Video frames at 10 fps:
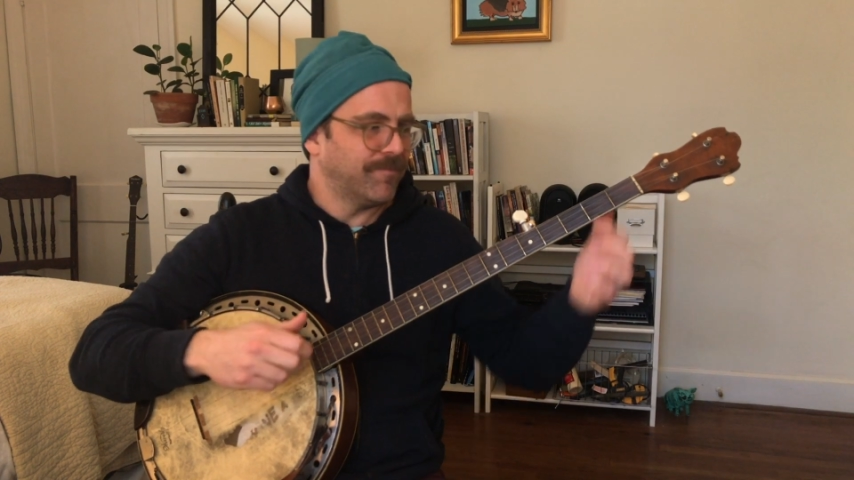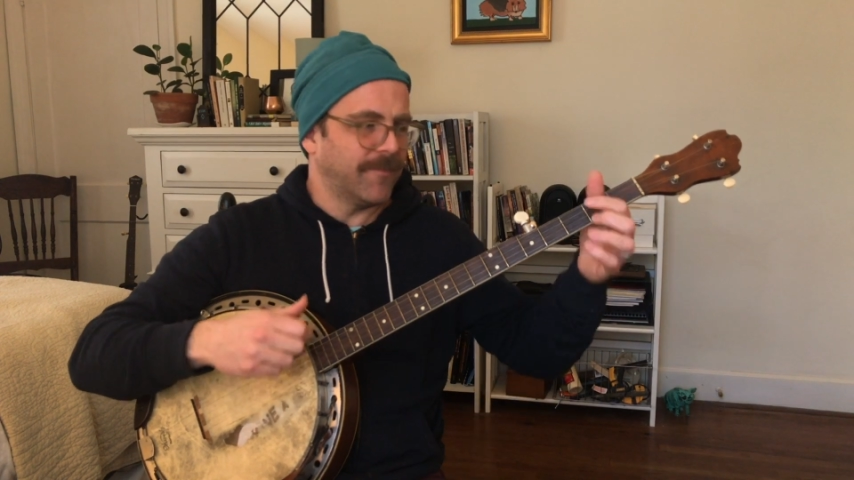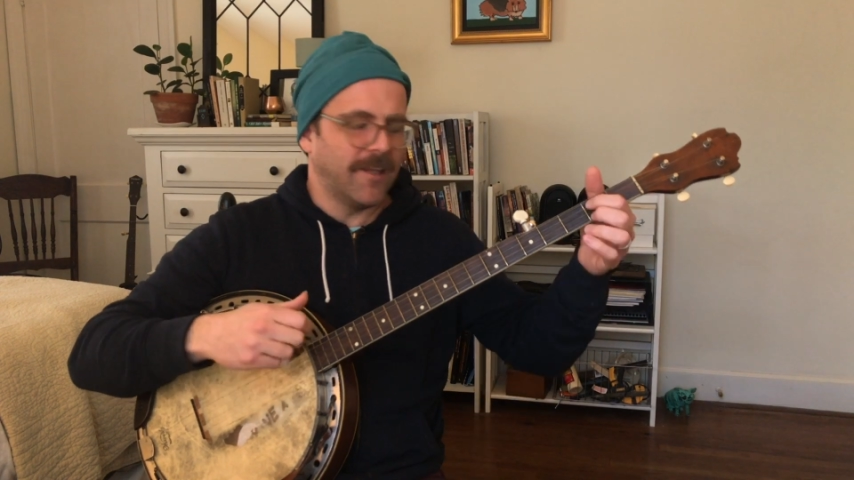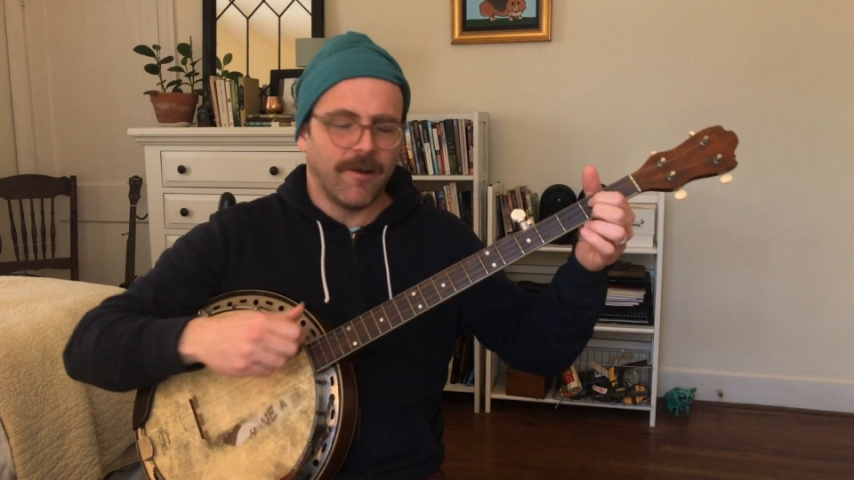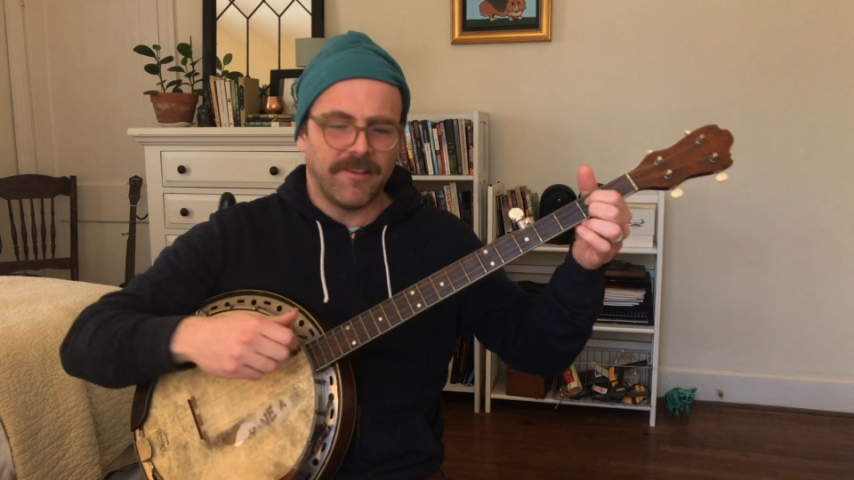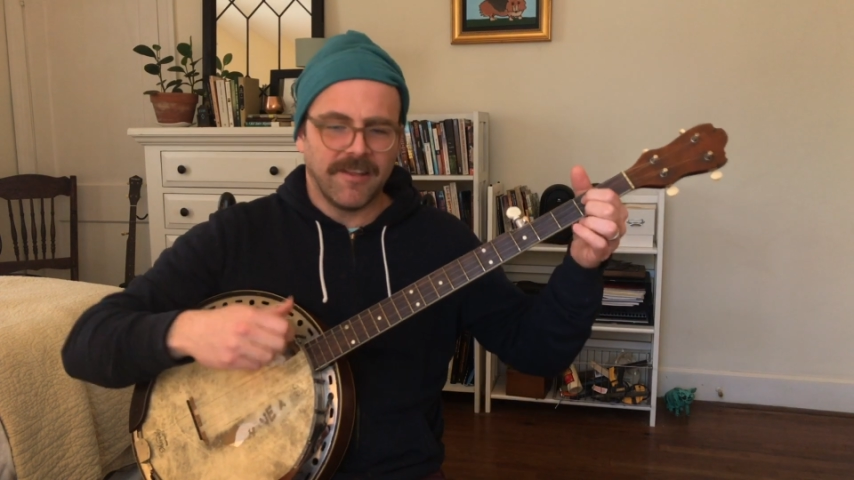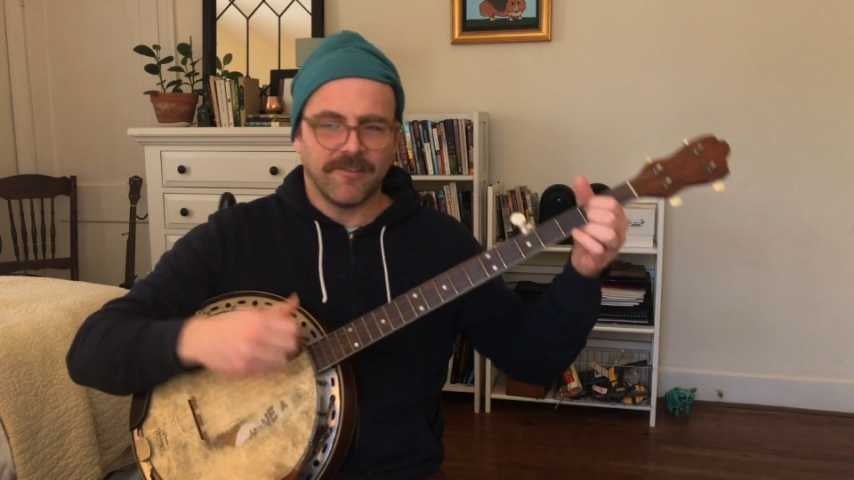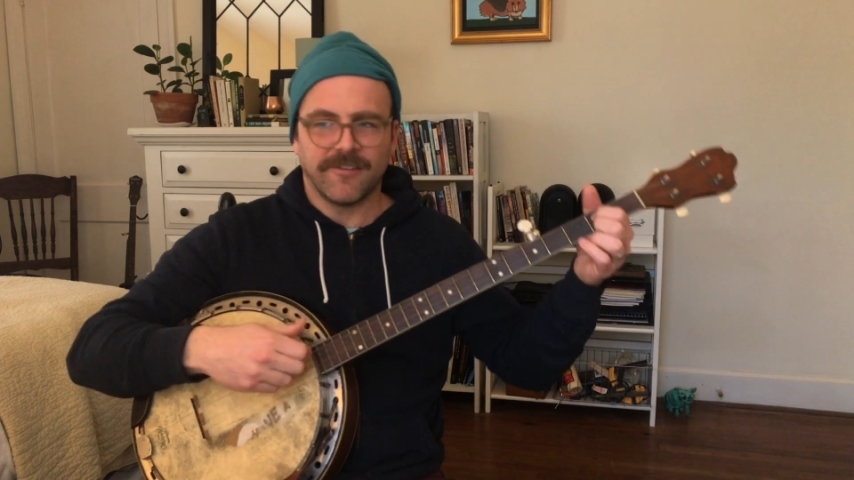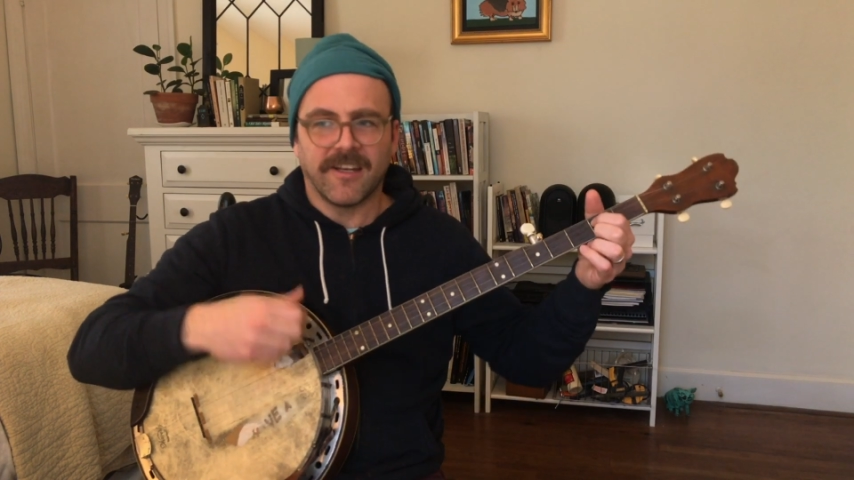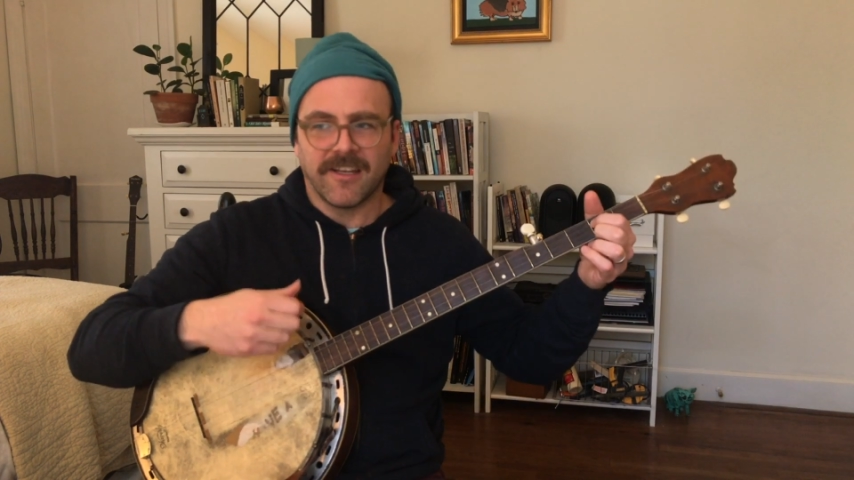You know, I think
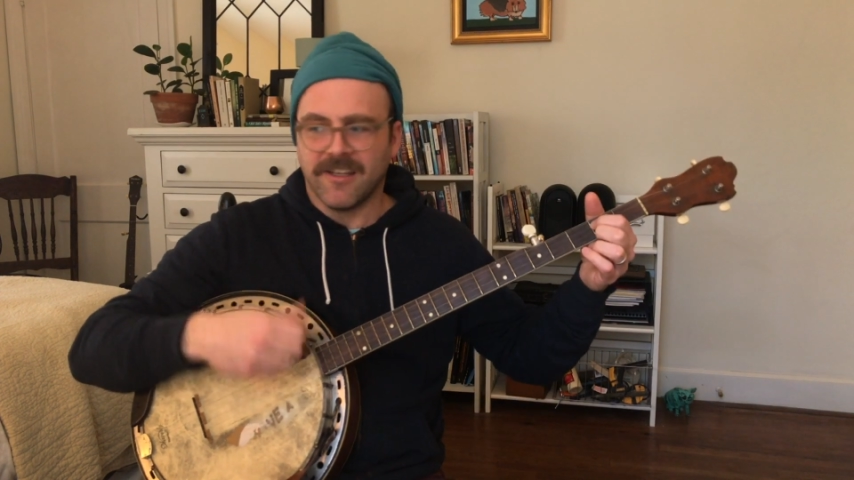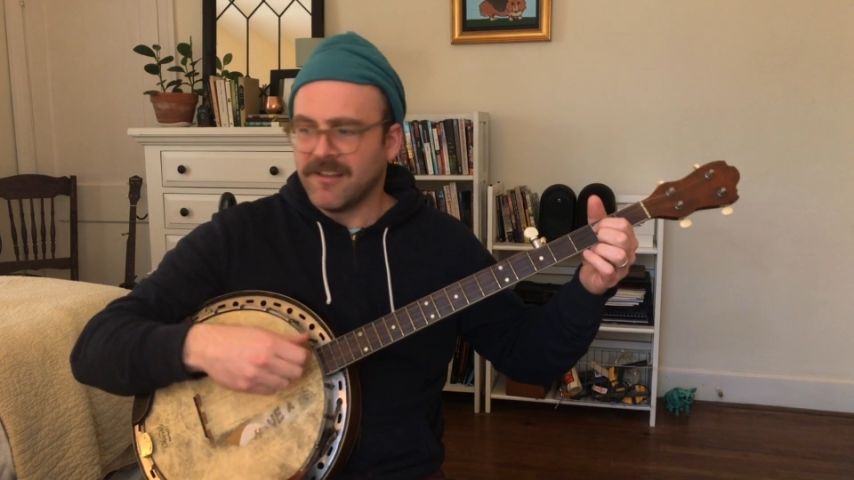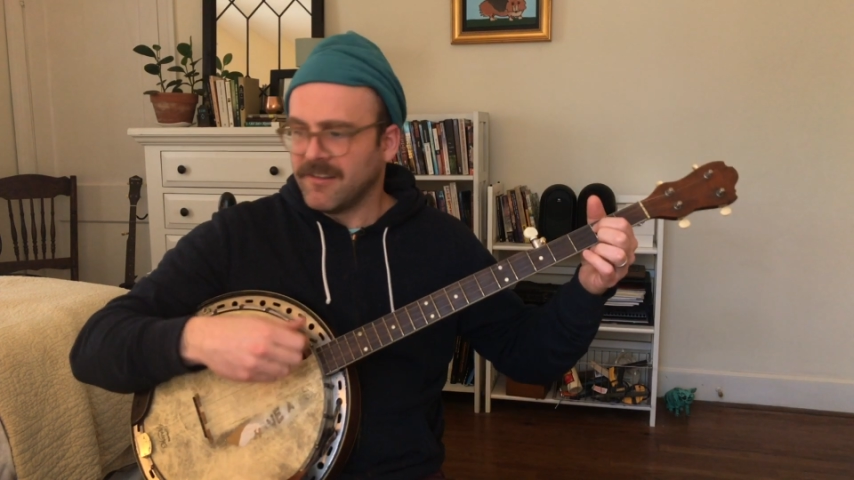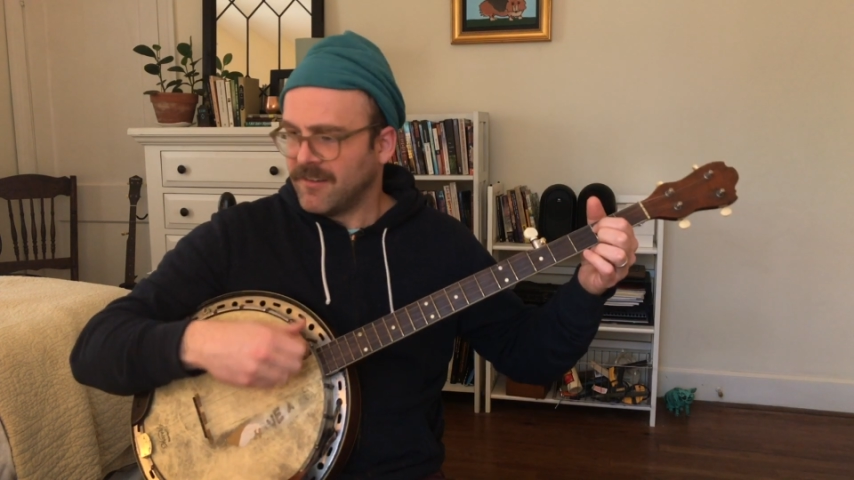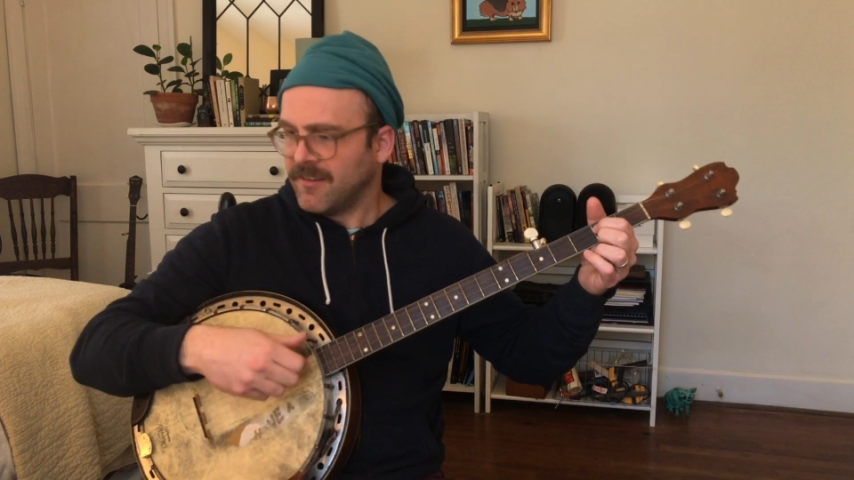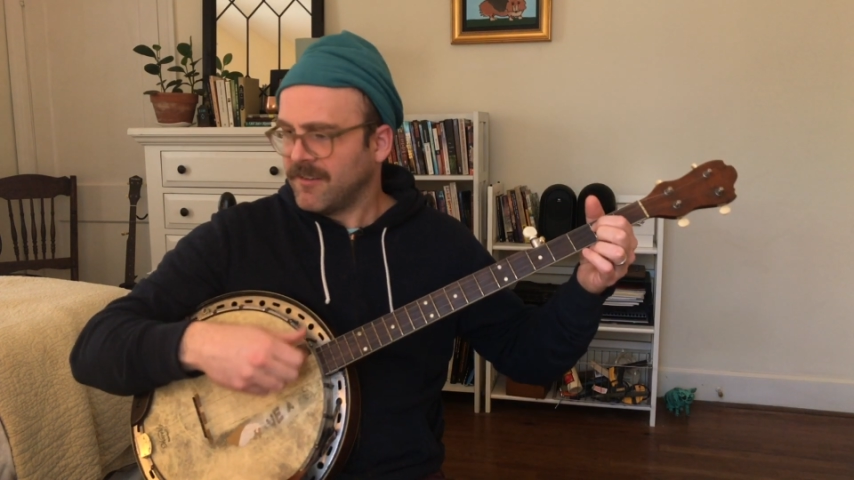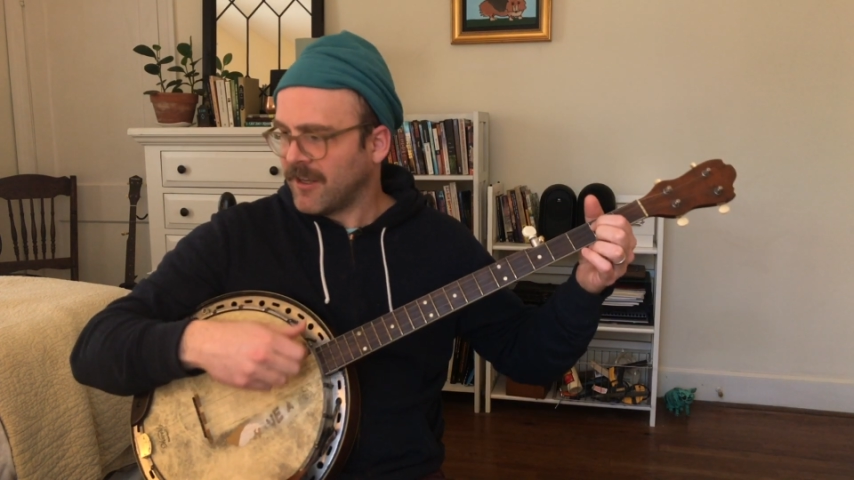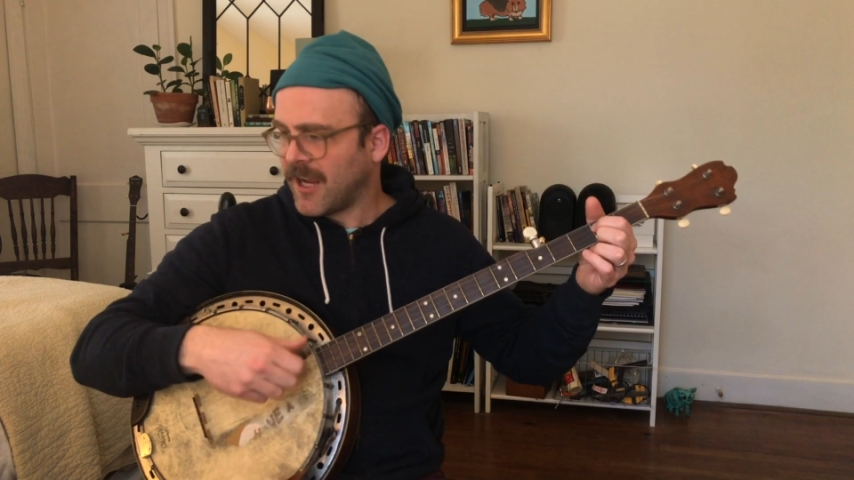there's like the